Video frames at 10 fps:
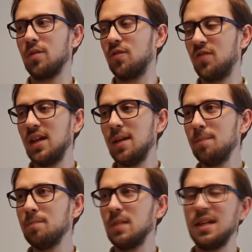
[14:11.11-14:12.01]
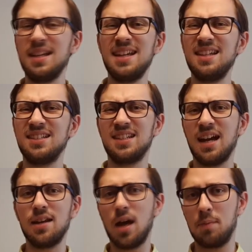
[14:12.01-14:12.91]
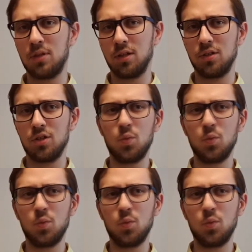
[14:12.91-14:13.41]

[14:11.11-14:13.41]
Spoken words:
The theme is kind of abstract.